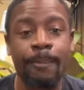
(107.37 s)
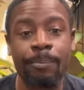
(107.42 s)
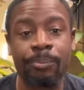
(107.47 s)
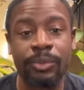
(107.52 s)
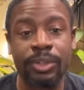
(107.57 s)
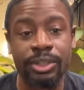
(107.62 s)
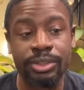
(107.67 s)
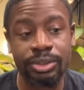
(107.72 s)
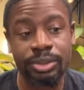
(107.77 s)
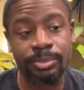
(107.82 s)

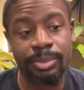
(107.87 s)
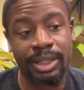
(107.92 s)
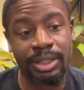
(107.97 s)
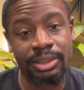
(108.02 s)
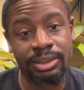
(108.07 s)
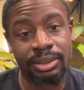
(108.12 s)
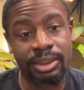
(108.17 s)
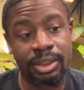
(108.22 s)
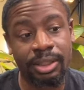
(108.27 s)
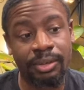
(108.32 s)
because you're about to
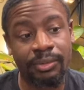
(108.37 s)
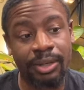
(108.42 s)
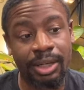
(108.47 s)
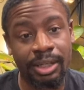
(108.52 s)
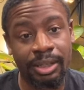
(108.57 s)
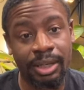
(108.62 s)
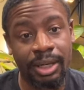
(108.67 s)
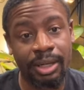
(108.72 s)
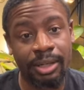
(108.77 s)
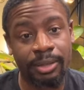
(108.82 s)
see it
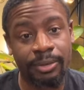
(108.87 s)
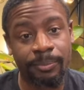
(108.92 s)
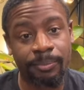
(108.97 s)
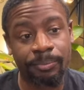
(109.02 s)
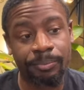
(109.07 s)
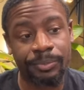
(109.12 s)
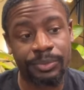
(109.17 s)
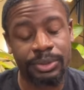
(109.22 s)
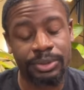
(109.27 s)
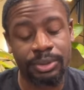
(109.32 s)
right now.
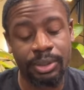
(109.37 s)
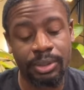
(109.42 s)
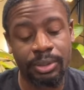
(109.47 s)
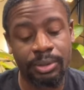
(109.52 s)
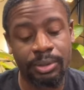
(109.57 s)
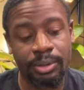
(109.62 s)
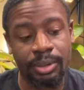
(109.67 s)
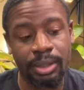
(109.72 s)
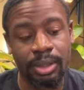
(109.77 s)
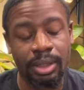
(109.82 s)

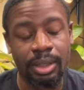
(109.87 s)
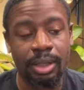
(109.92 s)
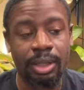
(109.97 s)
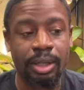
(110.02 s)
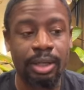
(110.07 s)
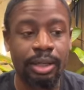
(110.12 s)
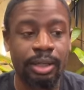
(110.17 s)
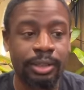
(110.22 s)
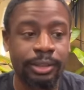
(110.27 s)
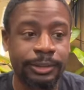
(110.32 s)
So
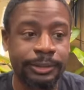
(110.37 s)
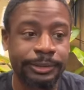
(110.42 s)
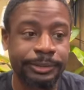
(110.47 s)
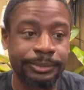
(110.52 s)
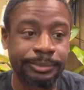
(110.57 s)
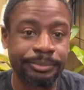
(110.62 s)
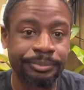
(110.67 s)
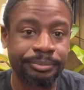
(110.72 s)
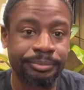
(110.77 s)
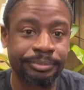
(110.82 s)

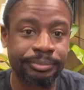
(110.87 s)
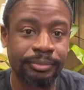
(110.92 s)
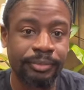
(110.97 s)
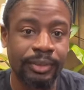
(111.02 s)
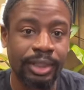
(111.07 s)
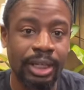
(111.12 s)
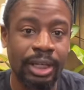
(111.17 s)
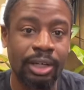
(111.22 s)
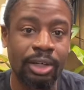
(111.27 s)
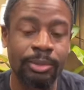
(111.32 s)
um,
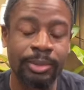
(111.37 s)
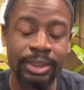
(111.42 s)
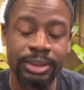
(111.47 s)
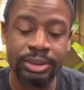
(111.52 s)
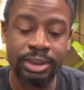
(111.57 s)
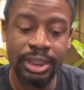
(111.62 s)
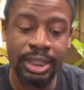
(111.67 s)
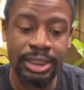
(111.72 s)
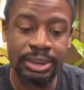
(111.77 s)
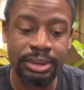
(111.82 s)
I hope that
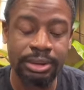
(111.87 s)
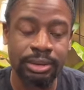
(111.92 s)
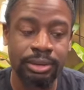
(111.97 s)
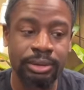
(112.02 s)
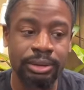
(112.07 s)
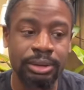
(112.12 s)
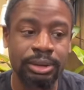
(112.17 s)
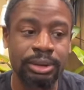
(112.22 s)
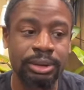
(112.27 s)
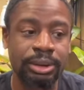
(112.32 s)
you guys are
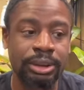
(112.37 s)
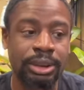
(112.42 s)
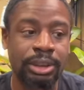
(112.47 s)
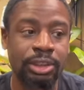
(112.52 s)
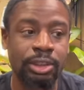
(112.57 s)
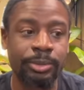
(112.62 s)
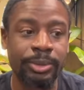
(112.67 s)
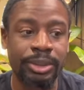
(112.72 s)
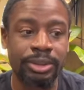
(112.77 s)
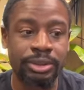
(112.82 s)
doing good. I
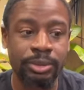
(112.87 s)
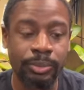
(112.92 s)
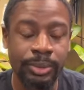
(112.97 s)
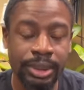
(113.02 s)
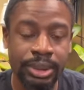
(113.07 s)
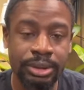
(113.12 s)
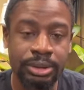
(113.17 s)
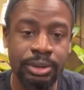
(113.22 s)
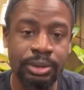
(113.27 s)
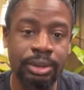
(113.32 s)
hope that your
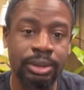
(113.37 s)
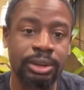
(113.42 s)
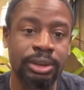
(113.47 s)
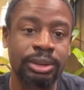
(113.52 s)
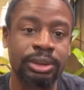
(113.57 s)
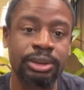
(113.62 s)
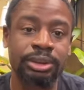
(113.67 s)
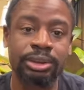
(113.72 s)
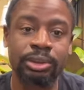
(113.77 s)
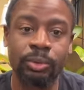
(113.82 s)
week is going
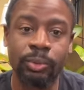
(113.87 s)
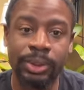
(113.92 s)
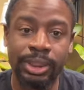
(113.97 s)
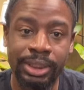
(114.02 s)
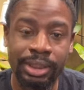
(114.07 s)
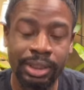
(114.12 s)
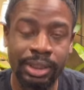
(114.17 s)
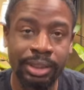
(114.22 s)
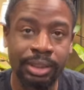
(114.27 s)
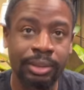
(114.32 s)
good. Your
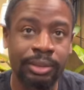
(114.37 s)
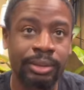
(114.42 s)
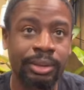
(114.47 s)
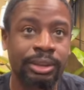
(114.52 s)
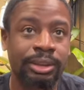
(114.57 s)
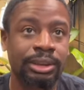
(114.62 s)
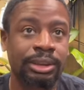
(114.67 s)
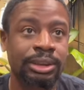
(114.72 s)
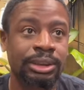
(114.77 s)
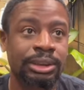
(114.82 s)
weekend
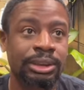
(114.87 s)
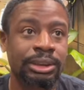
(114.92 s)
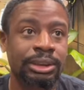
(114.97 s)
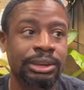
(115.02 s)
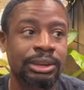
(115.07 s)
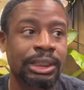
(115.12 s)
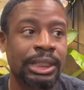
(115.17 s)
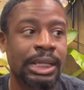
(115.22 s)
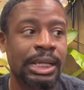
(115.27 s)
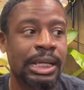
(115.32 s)
going
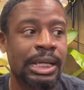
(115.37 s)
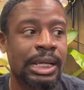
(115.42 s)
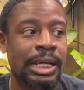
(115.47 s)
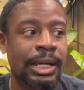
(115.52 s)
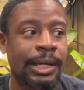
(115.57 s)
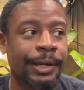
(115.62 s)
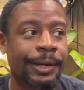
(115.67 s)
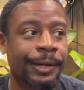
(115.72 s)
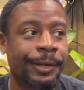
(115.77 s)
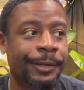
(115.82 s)
good.
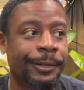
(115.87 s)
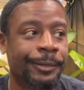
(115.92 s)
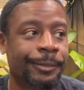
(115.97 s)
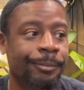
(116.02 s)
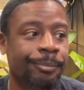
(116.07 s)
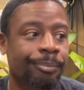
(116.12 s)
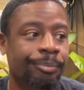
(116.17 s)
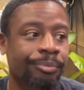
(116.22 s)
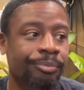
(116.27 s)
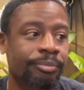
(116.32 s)

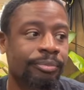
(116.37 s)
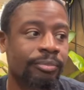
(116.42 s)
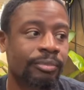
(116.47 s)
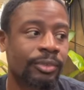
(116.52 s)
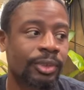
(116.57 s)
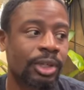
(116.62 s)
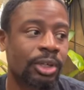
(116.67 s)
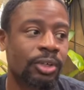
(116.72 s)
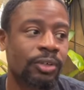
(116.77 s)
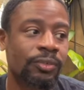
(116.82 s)
Um,
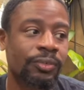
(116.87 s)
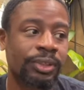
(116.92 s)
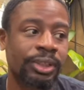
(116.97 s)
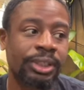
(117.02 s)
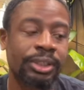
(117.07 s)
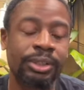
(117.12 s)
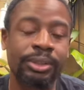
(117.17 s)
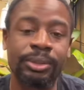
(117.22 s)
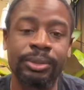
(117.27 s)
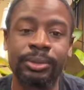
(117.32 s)
hopefully
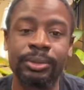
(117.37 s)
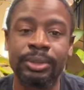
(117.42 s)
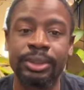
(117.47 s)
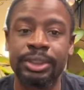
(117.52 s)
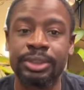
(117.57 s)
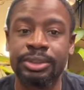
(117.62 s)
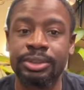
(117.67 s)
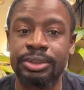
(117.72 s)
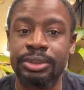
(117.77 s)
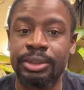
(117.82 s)
you
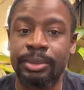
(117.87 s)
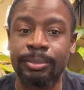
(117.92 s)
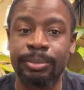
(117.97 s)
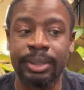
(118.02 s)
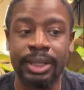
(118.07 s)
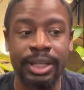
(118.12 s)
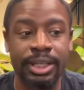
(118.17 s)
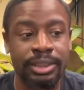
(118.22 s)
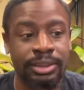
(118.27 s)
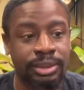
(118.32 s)
get you some
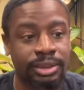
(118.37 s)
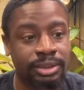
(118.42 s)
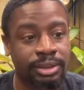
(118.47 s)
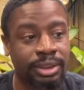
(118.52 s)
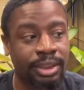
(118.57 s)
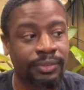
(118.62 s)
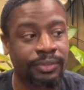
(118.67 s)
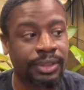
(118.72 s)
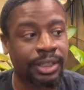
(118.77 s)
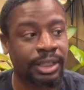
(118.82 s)
plants and
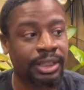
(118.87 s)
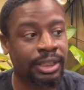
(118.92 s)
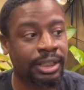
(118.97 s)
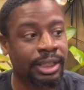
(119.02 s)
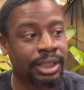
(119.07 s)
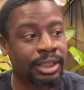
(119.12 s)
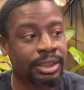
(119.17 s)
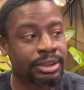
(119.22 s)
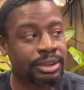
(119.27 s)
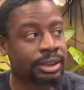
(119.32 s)
stuff like
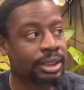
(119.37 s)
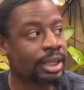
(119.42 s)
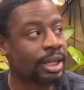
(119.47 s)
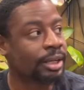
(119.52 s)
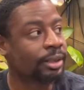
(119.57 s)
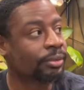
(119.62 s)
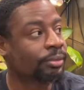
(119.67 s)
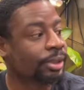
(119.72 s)
that to kind of